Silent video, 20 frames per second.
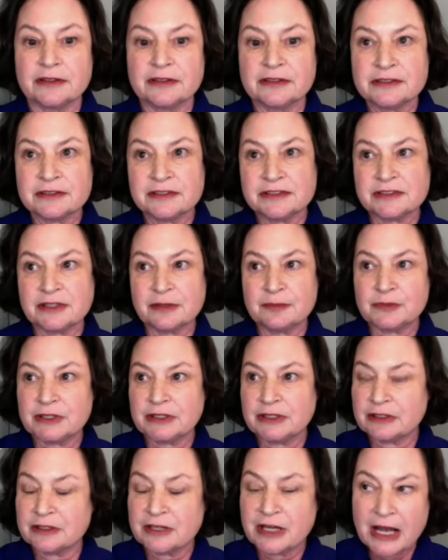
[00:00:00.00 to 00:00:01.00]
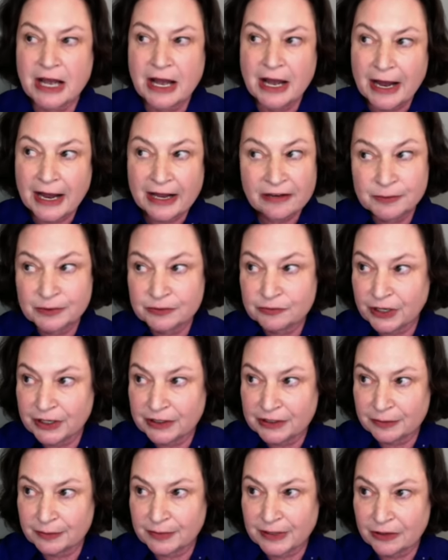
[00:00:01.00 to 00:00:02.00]
This is something I've been
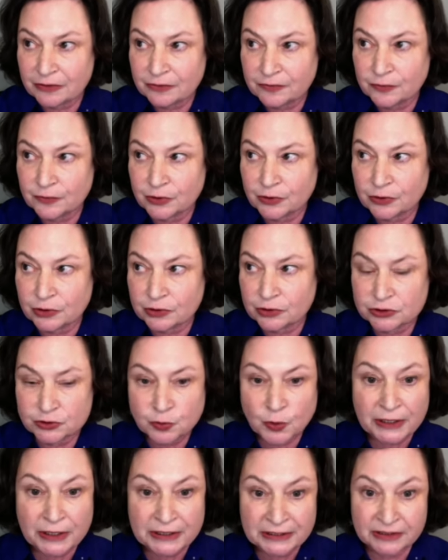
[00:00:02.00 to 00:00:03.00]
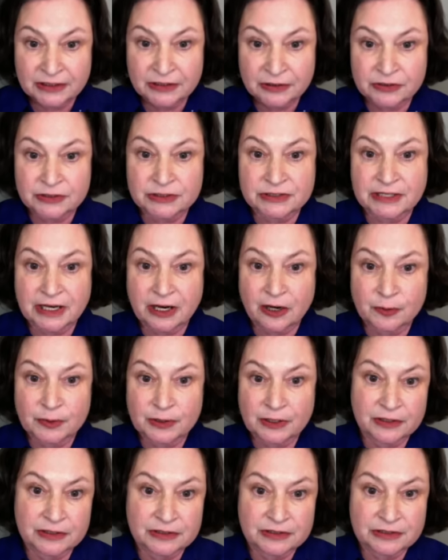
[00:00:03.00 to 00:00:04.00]
writing about for 20 years now
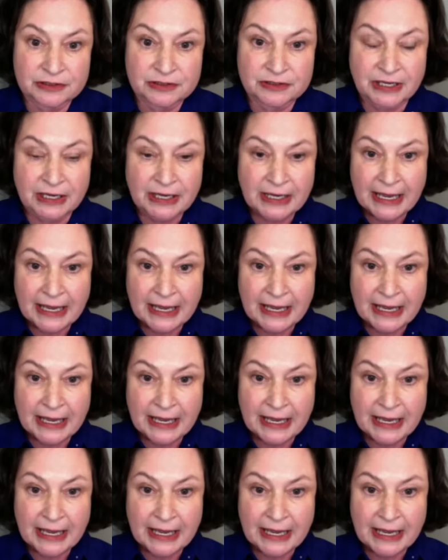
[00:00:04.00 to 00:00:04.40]
because it's